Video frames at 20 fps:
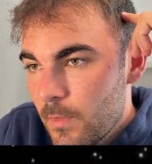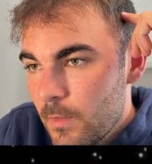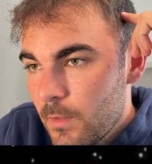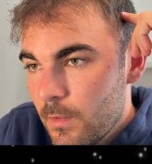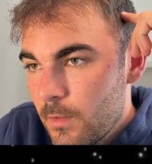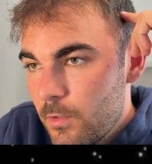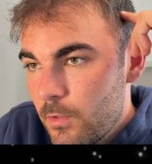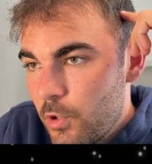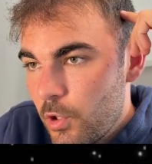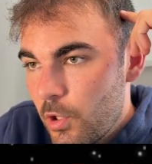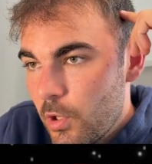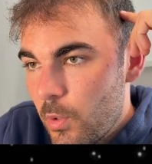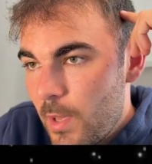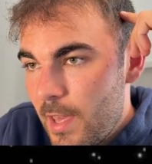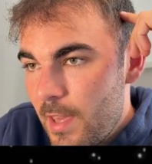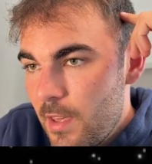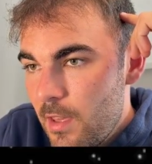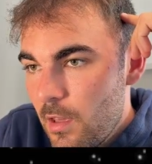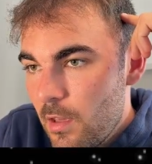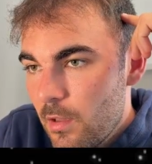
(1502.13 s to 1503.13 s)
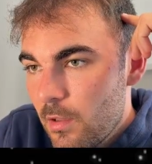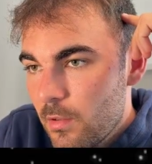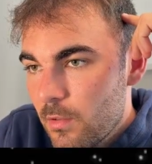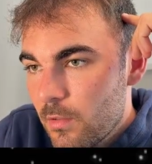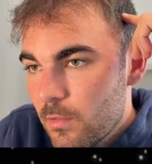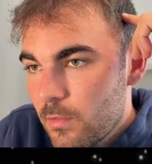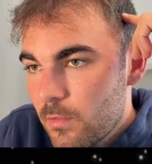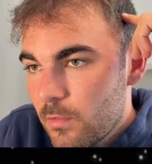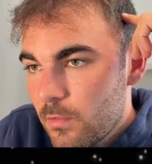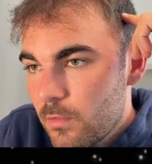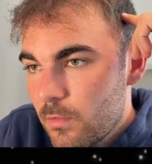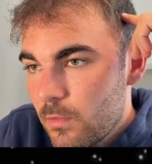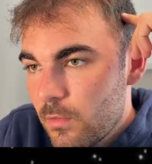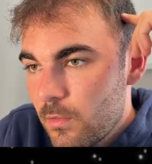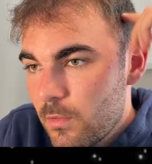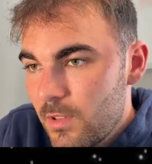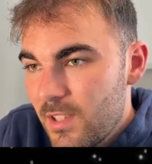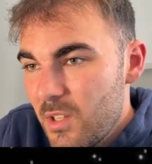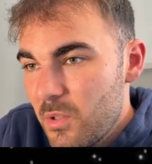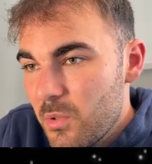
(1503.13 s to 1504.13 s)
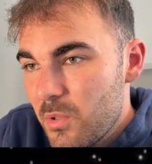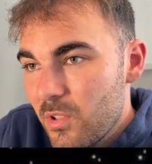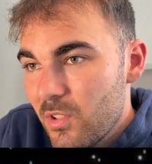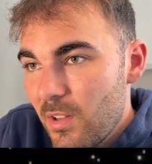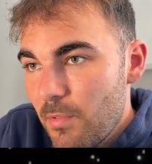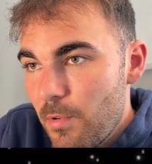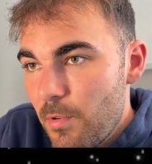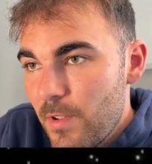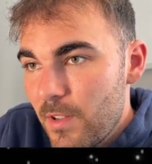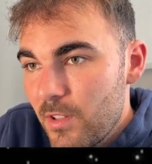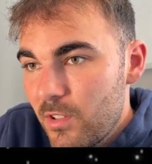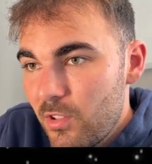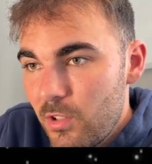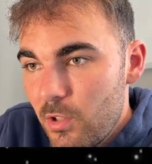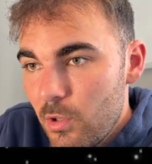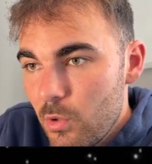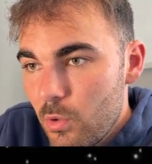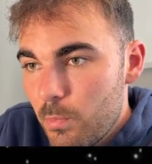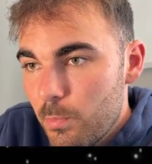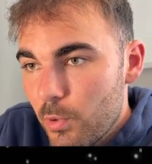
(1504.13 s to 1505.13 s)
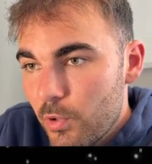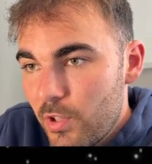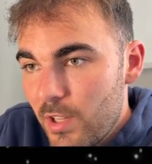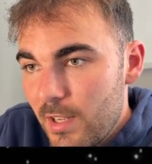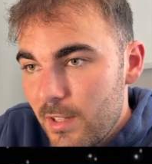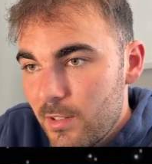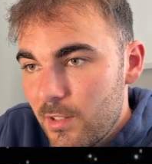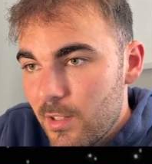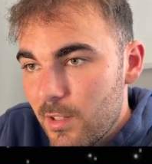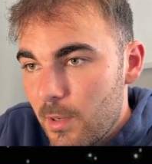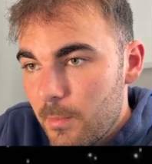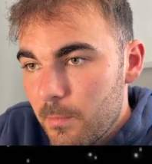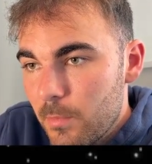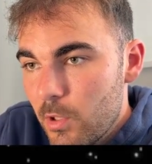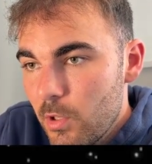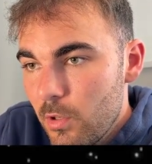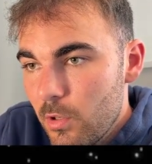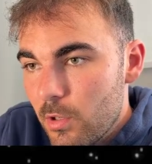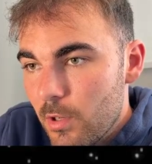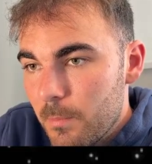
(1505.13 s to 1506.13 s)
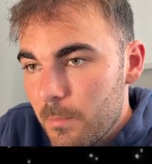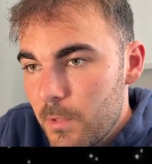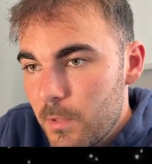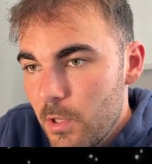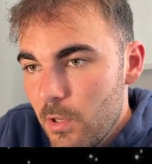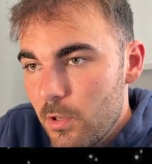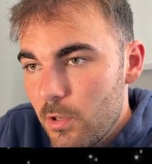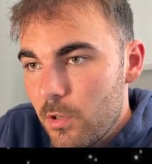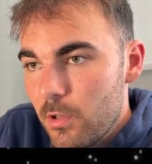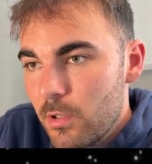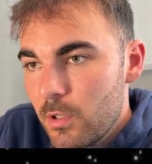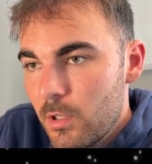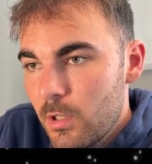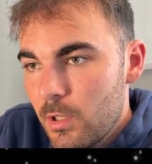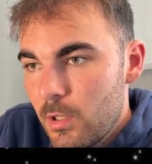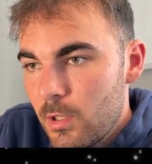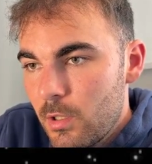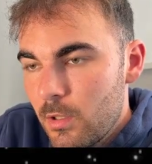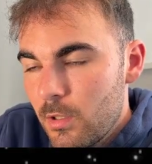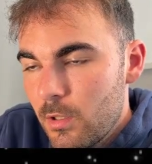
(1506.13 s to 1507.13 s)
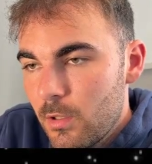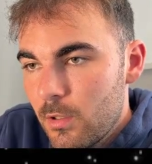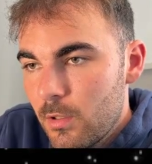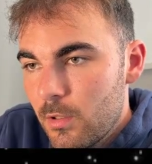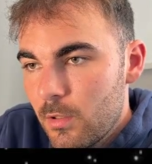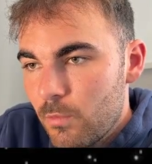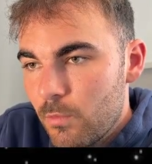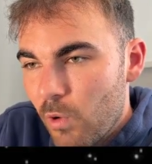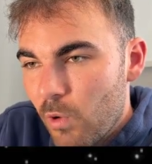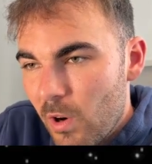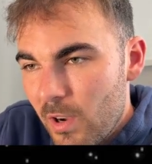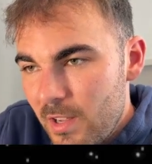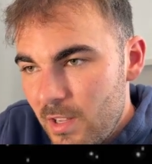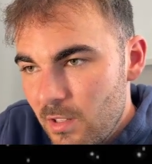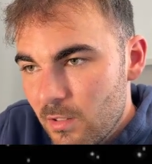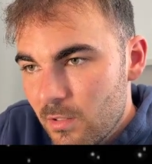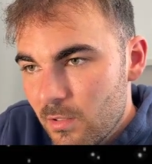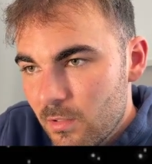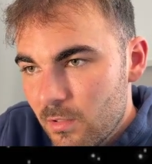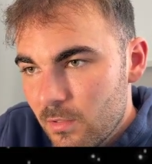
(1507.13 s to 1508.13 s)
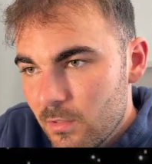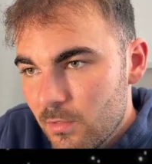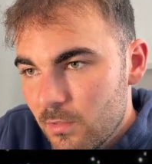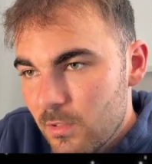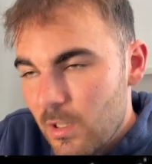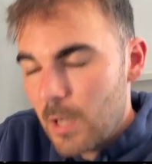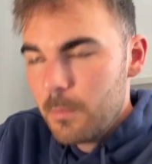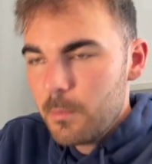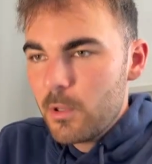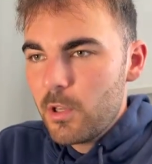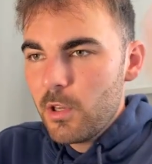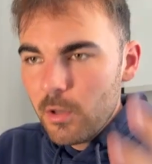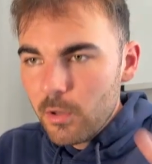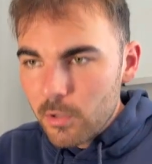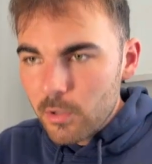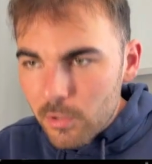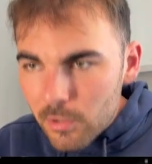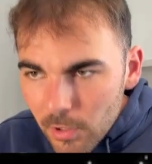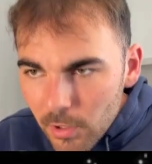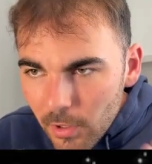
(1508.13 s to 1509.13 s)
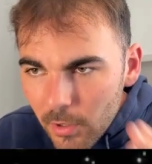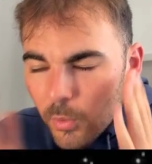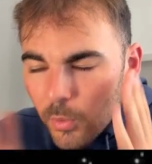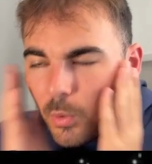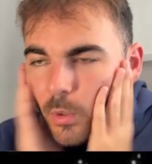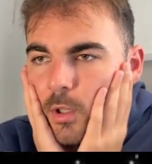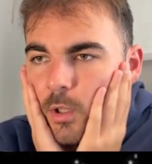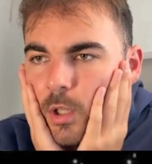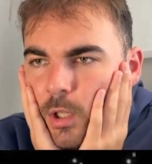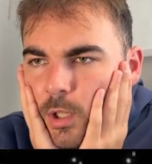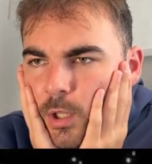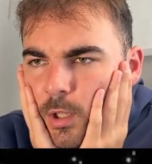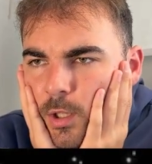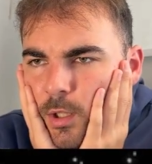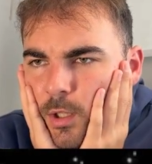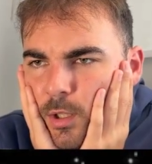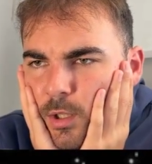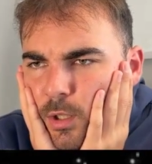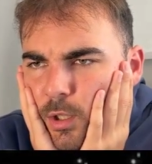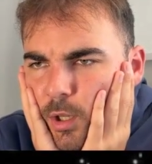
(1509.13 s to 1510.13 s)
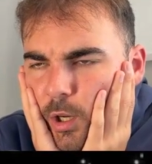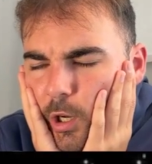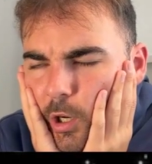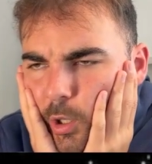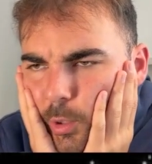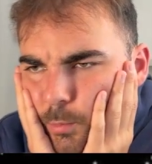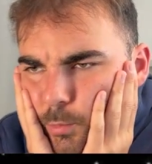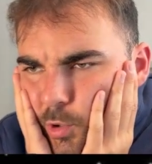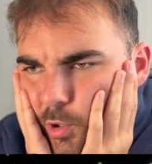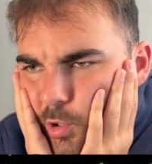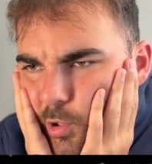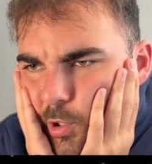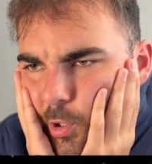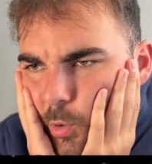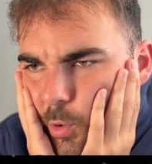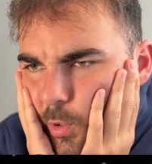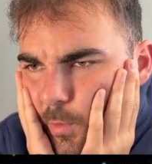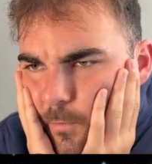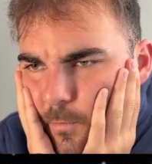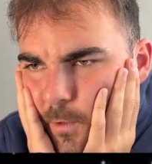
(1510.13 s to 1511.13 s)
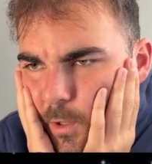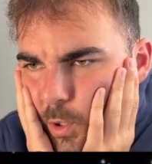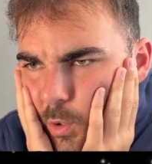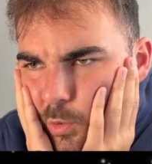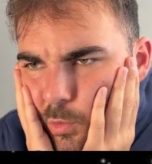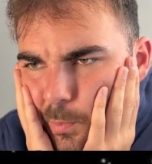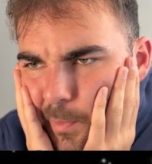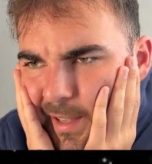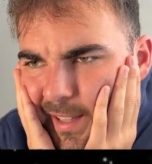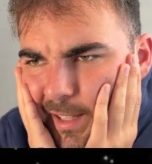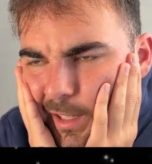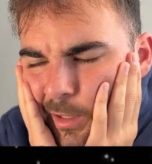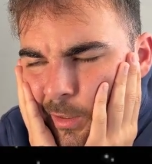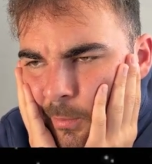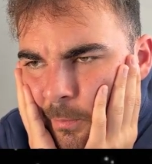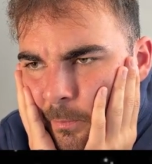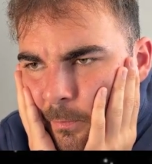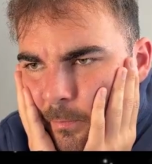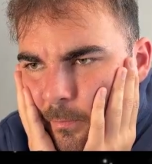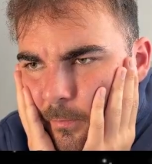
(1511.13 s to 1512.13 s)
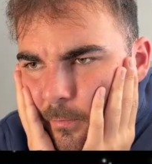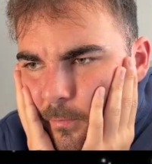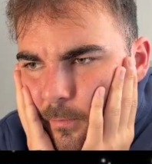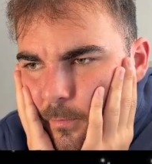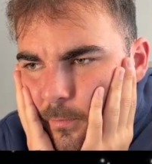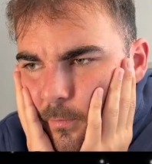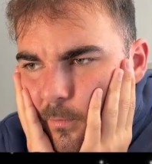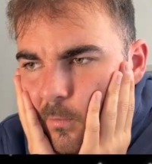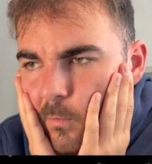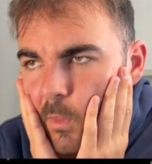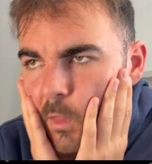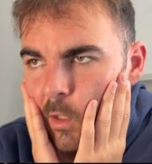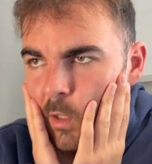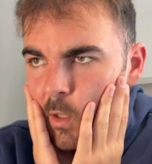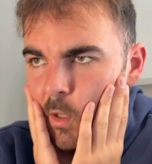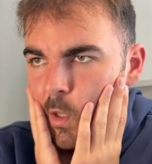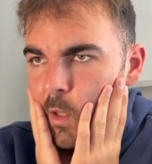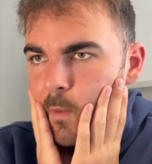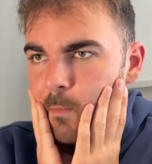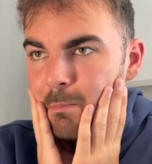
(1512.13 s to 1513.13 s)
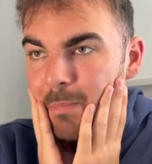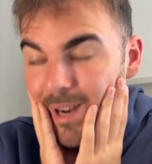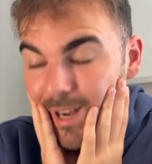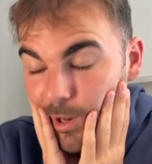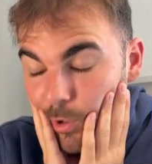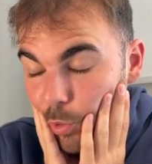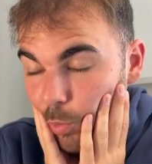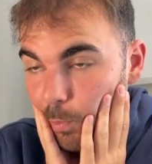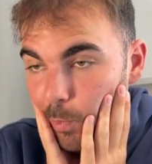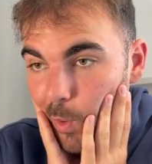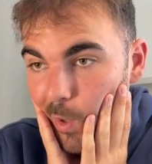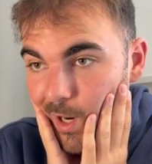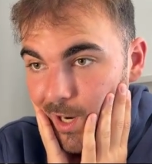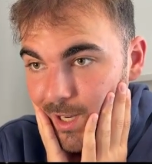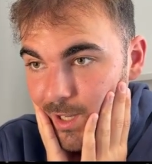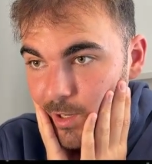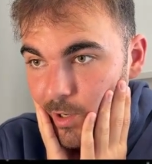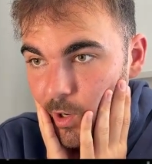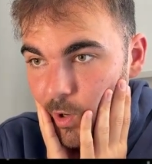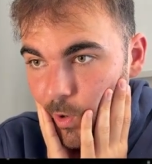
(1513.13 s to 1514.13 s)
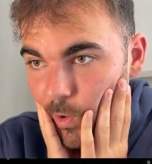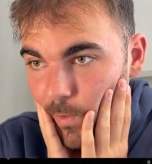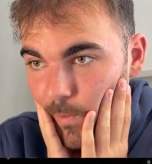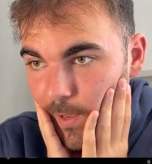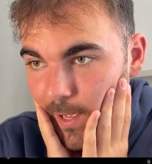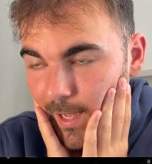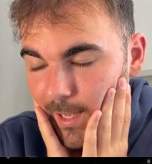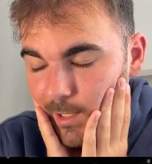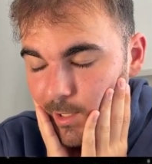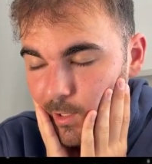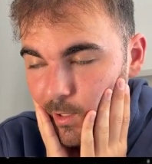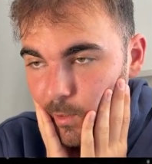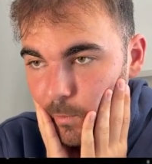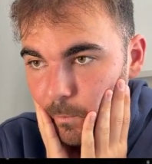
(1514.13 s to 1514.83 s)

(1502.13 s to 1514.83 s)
Do you go here? No, because everything's still protected. I'm good. Right? I'm good, no? Oh, I'm just so confused, man. My little brain can't hack it.